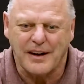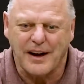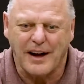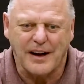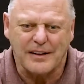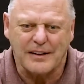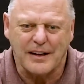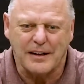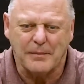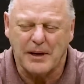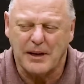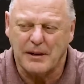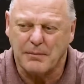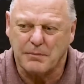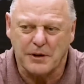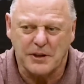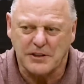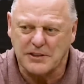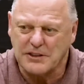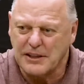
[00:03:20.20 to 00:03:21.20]
I, I mean,
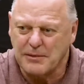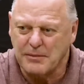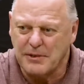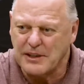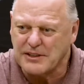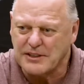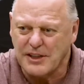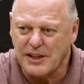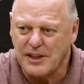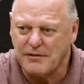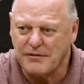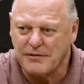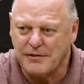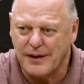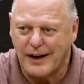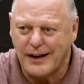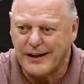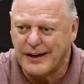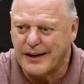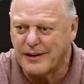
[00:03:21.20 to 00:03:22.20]
personally myself,
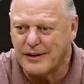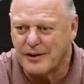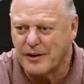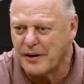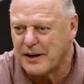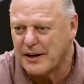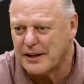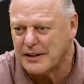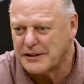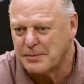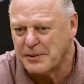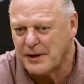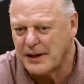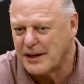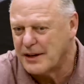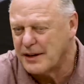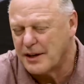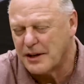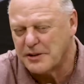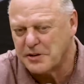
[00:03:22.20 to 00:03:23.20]
I didn't look at us
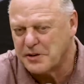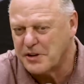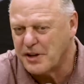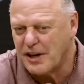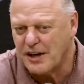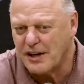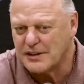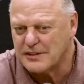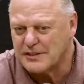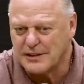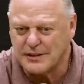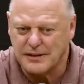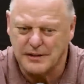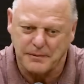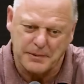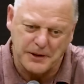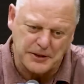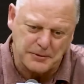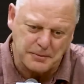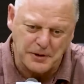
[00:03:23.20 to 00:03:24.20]
being an underdogs in the
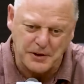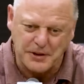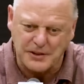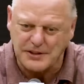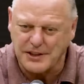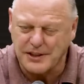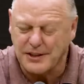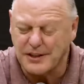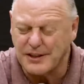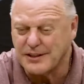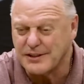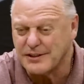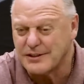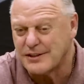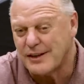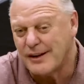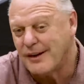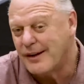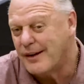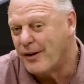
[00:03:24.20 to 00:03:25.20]
Pittsburgh series
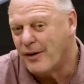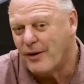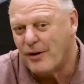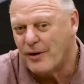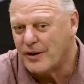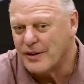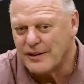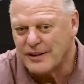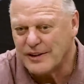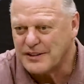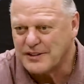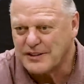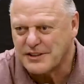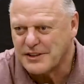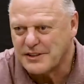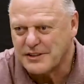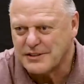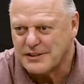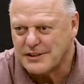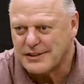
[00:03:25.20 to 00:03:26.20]
or this
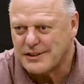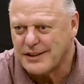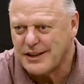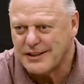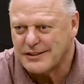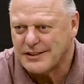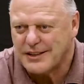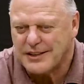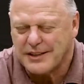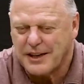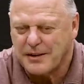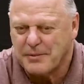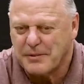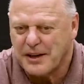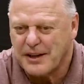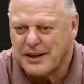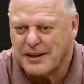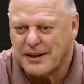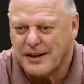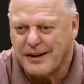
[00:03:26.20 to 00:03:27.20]
series. It doesn't. I
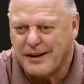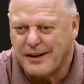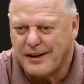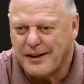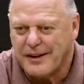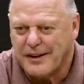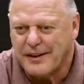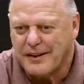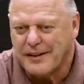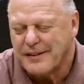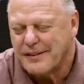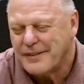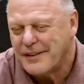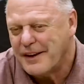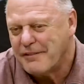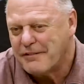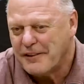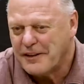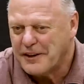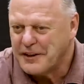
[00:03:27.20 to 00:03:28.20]
mean,
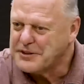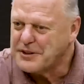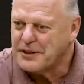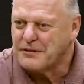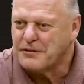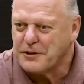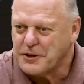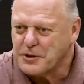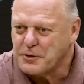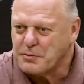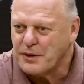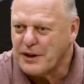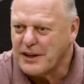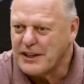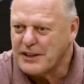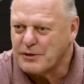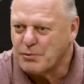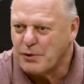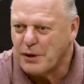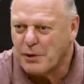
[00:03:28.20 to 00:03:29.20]
they finished in first
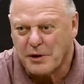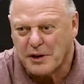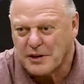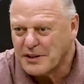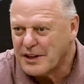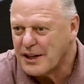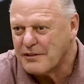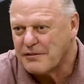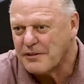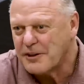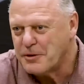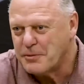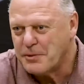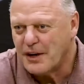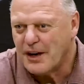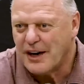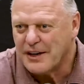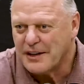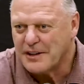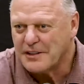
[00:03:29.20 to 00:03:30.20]
place. We weren't that far
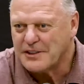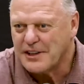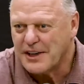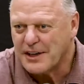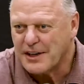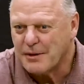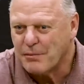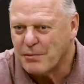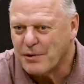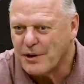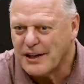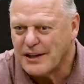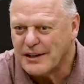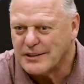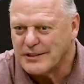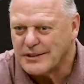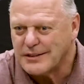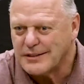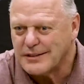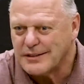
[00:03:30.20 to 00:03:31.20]
behind in second
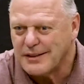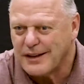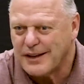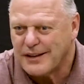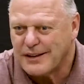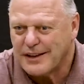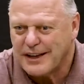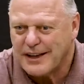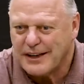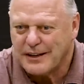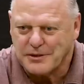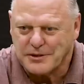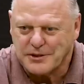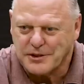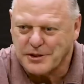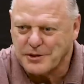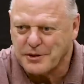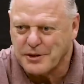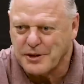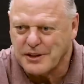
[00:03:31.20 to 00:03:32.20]
place. I think it was
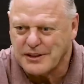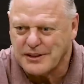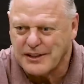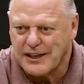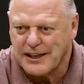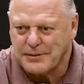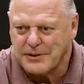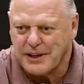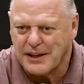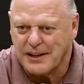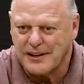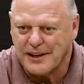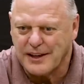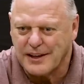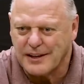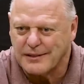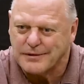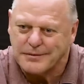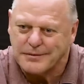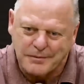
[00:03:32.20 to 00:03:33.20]
two good teams. I think
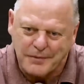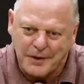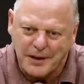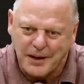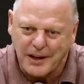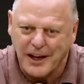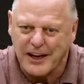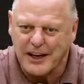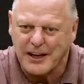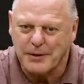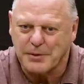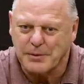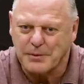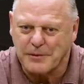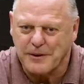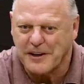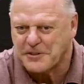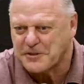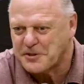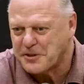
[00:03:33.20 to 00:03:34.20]
a lot of
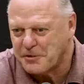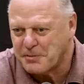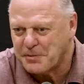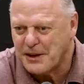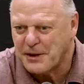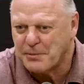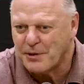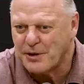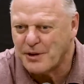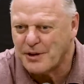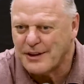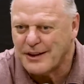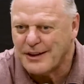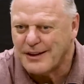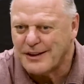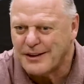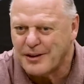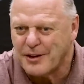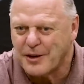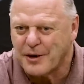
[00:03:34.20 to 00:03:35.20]
professional people
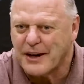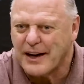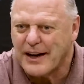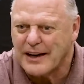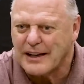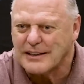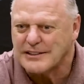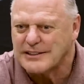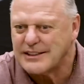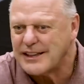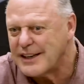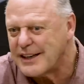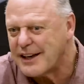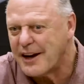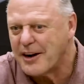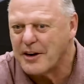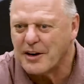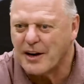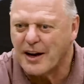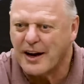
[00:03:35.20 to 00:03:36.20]
look at it and say
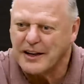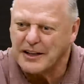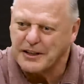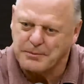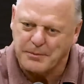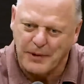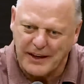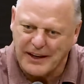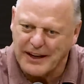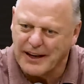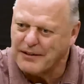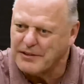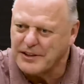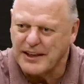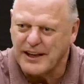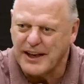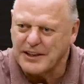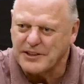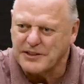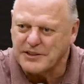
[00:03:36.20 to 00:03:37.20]
Carolina's might have
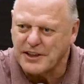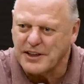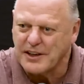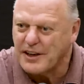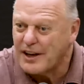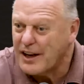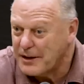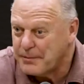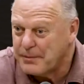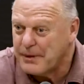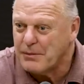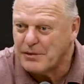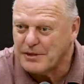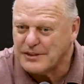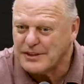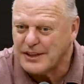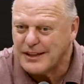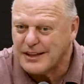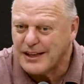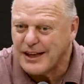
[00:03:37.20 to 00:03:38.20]
the edge there. A lot of people
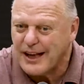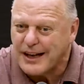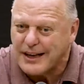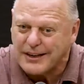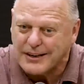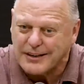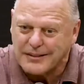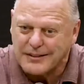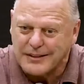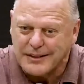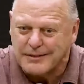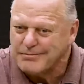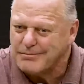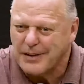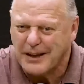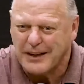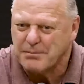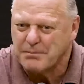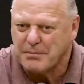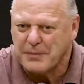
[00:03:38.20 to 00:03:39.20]
said that and.
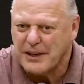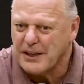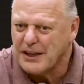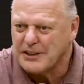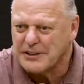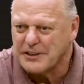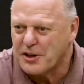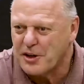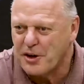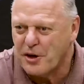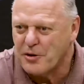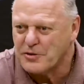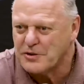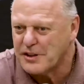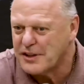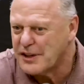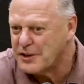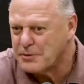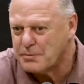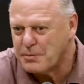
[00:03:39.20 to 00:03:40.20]
But me as a coach
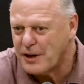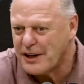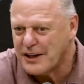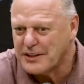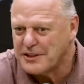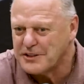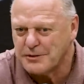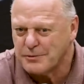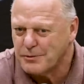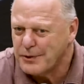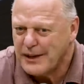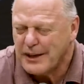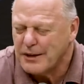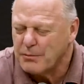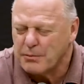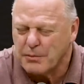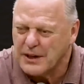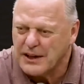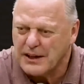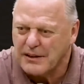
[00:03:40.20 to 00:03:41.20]
and our players, we
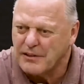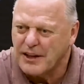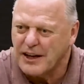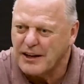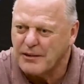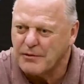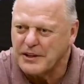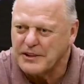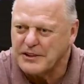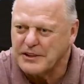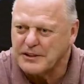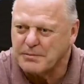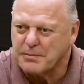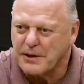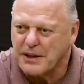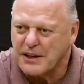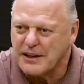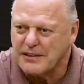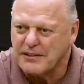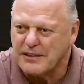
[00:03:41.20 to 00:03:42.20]
don't believe that. We just
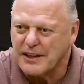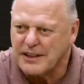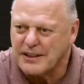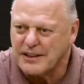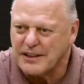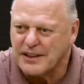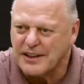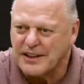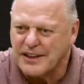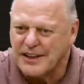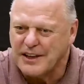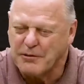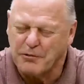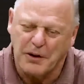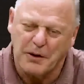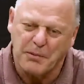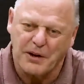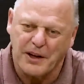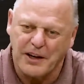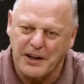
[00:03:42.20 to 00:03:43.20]
believe that uh, if
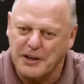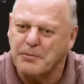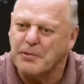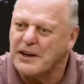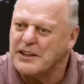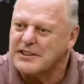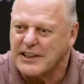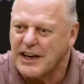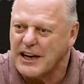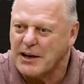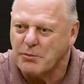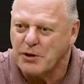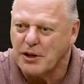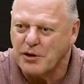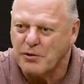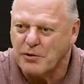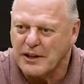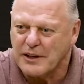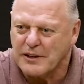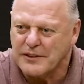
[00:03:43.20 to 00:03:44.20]
we play our best game,
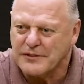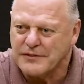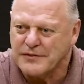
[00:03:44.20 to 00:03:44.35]
we'll win.